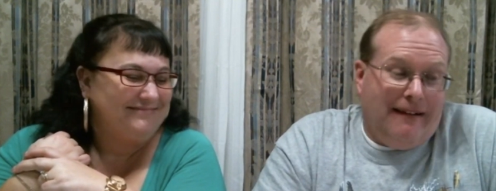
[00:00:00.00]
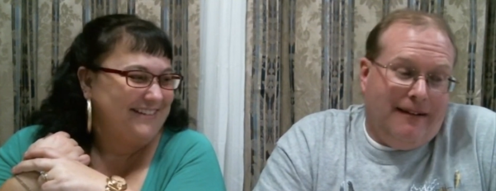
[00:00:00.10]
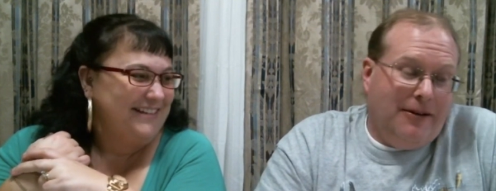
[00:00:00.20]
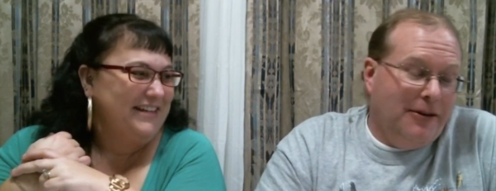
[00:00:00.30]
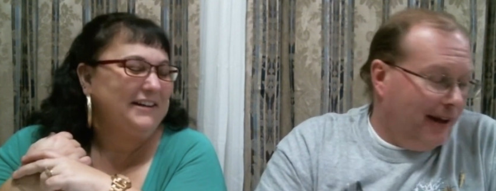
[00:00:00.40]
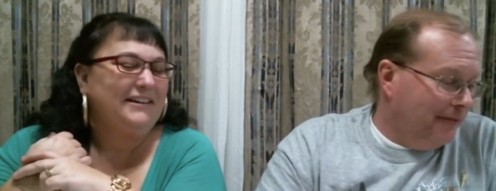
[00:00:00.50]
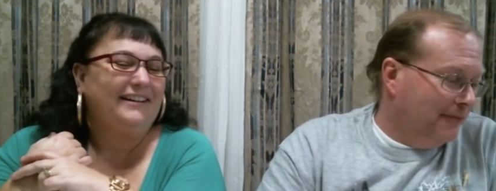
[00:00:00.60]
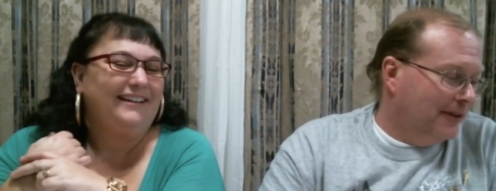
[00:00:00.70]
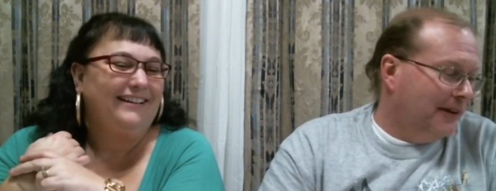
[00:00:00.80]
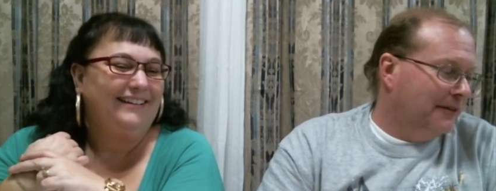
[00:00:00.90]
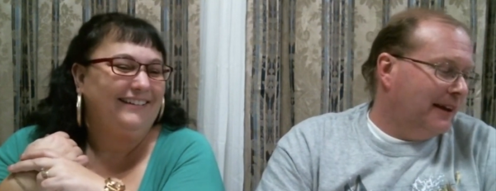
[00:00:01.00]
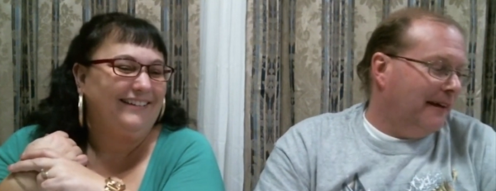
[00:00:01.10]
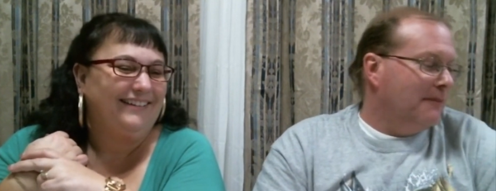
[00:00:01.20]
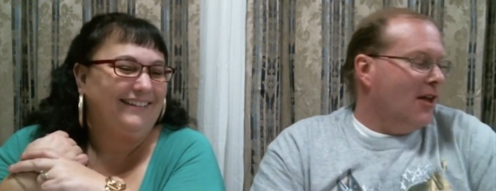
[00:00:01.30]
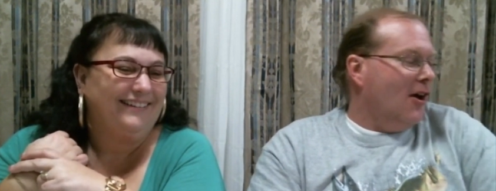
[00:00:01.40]
Speaker 1: Okay, we'll go with
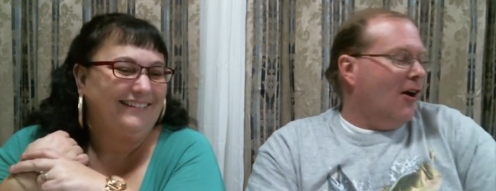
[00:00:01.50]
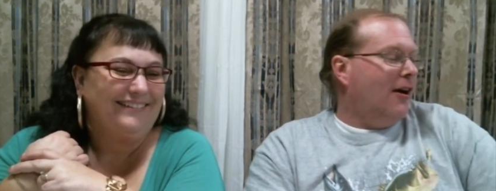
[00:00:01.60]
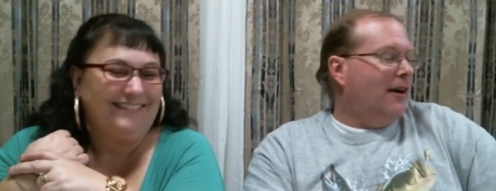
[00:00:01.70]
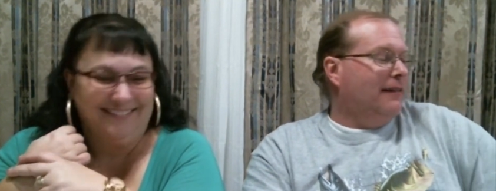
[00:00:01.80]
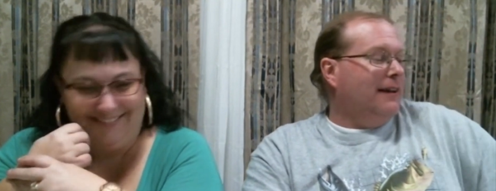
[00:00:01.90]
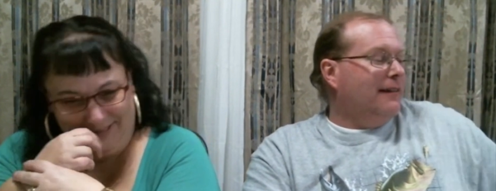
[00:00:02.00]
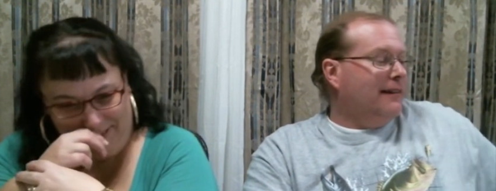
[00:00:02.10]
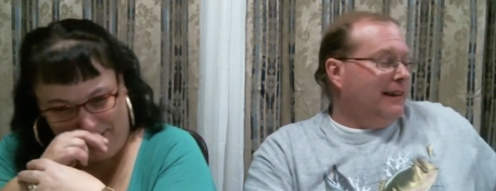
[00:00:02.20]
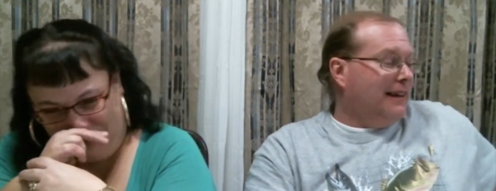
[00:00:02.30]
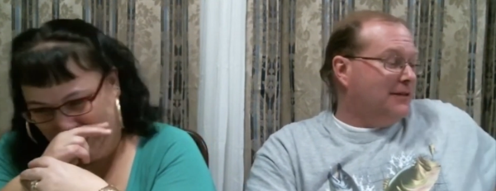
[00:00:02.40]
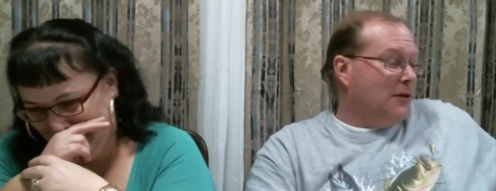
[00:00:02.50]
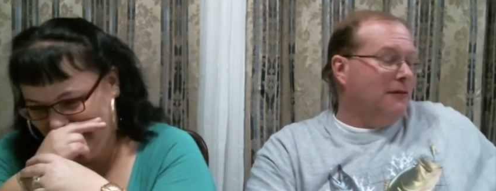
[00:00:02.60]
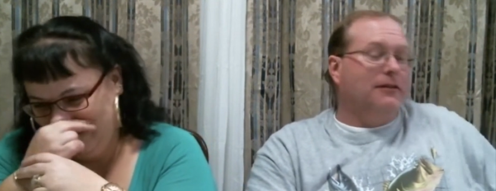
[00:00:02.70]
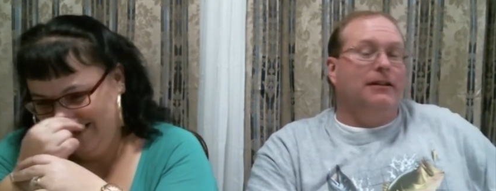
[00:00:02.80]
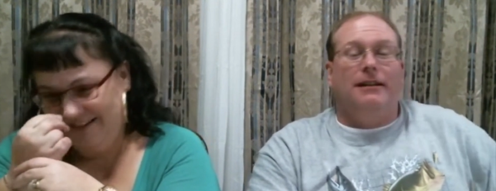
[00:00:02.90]
that. All right, now that that's
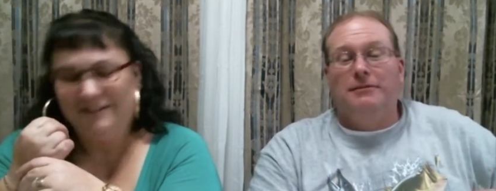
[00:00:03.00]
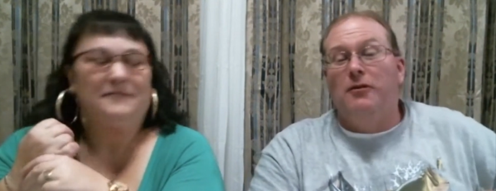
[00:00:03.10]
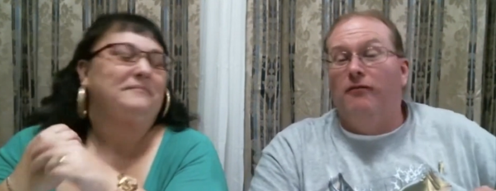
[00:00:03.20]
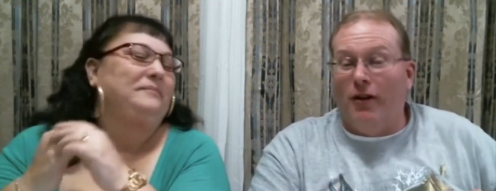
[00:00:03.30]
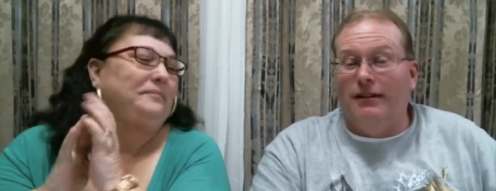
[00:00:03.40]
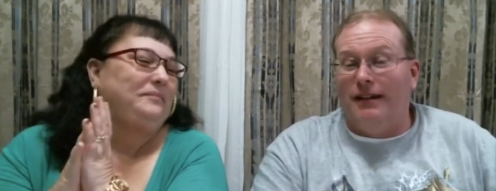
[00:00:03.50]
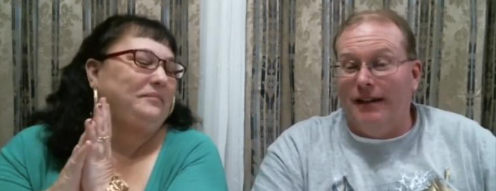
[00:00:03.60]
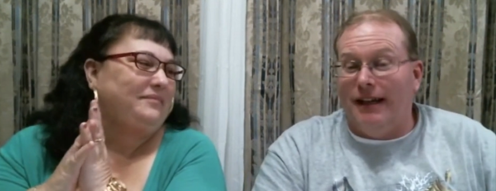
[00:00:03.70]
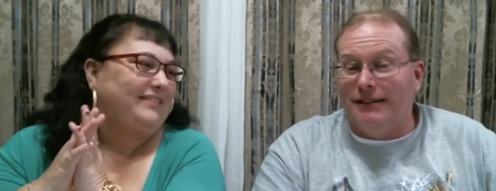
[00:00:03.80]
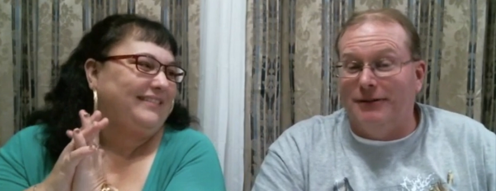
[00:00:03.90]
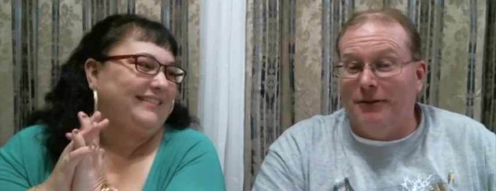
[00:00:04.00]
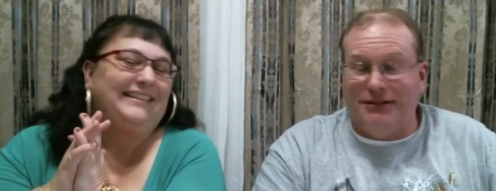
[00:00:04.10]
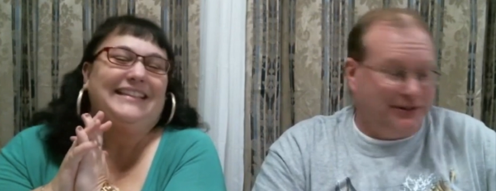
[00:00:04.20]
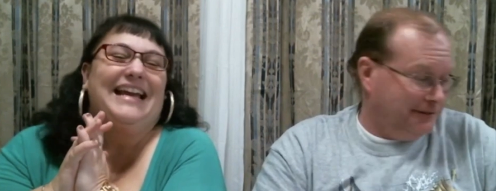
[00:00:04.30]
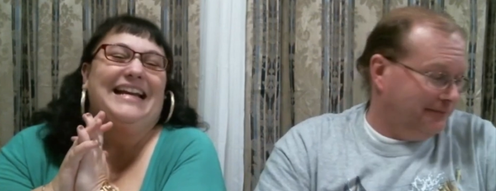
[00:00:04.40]
over, let's move on to the next
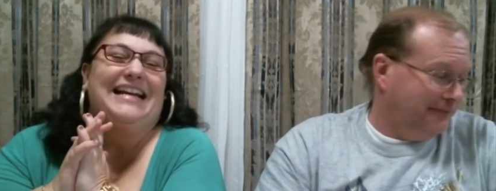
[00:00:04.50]
question.